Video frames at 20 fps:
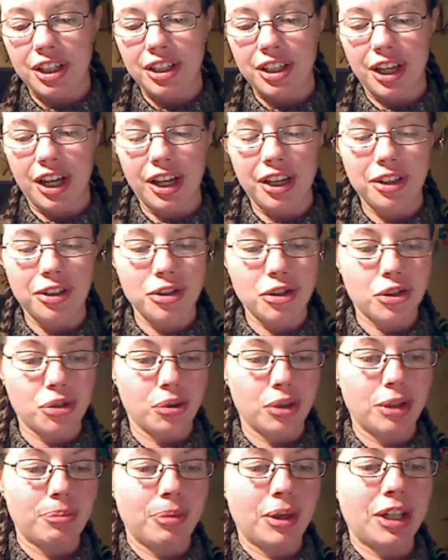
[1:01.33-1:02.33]
I
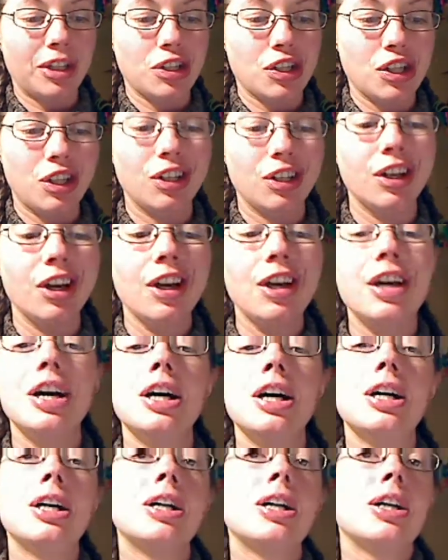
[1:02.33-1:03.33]
enjoy painting
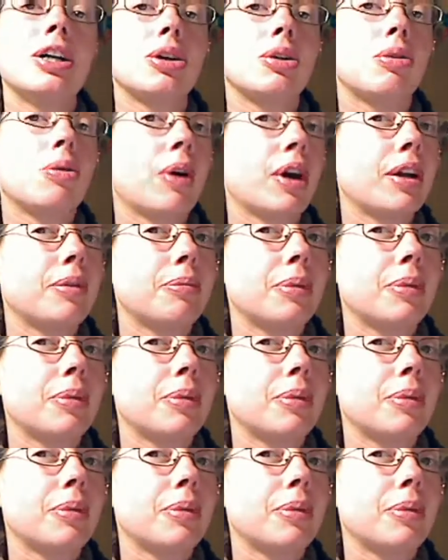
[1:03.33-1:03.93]
quite a